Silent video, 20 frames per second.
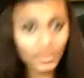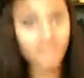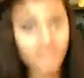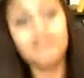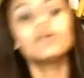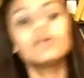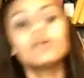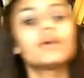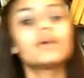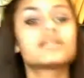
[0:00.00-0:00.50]

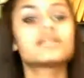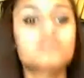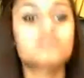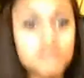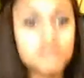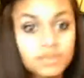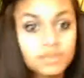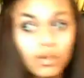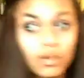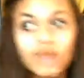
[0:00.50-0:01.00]
Anyway, so
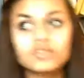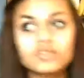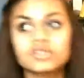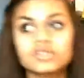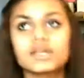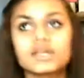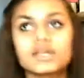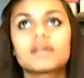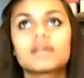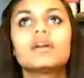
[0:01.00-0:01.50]
this boy
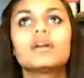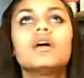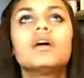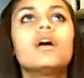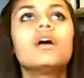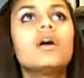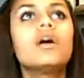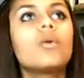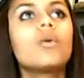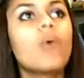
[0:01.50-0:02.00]
just, like,
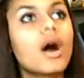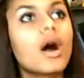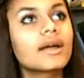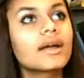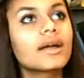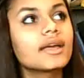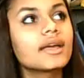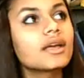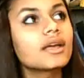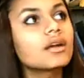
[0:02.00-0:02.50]

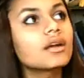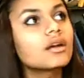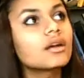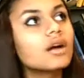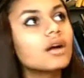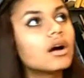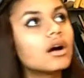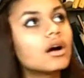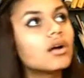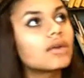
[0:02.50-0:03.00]
walking
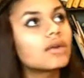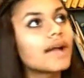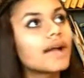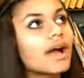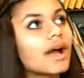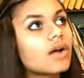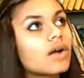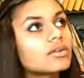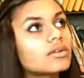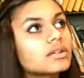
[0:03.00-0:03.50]

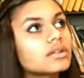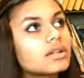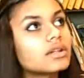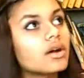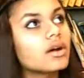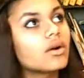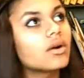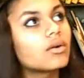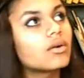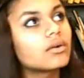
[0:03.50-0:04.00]
around, you
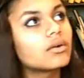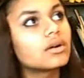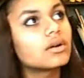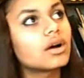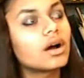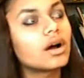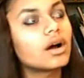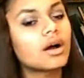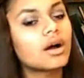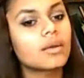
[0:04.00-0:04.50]
know,
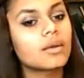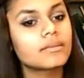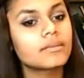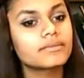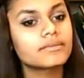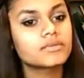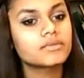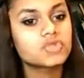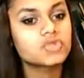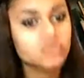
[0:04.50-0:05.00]

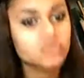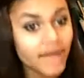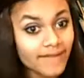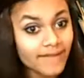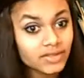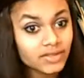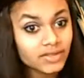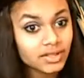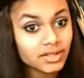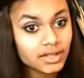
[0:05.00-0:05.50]

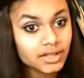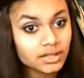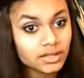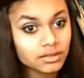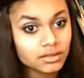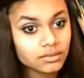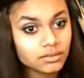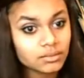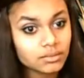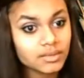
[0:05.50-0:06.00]
traveling,
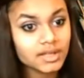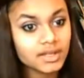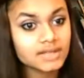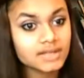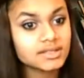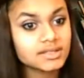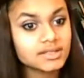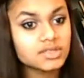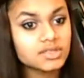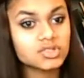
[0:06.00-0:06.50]

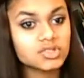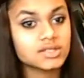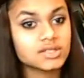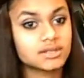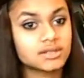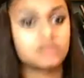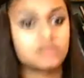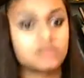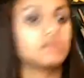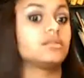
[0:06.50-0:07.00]
because he just
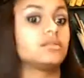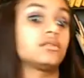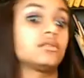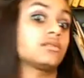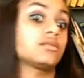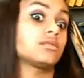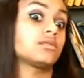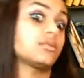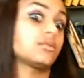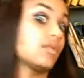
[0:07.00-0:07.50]

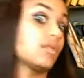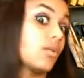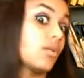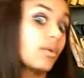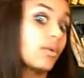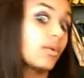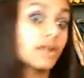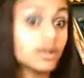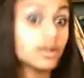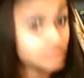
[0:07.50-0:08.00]
doesn't know
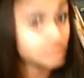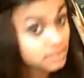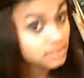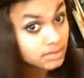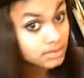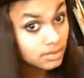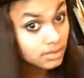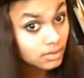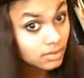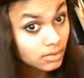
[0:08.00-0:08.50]
what else to
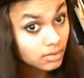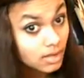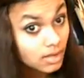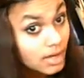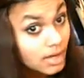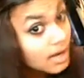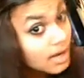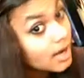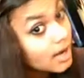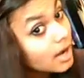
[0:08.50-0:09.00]
do.
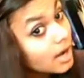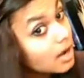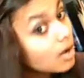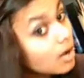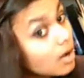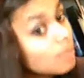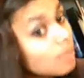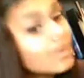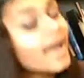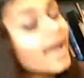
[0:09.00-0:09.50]

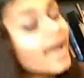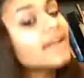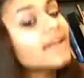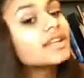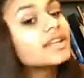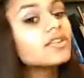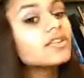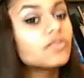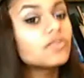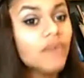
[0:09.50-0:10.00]
And
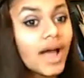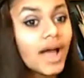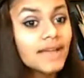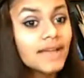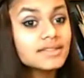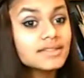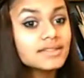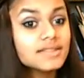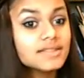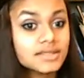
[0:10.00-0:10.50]
he
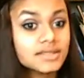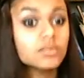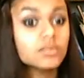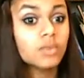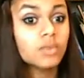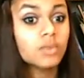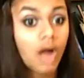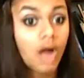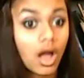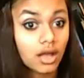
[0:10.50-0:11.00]
finds this
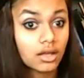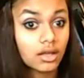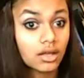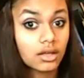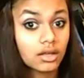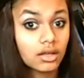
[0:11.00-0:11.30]
rock.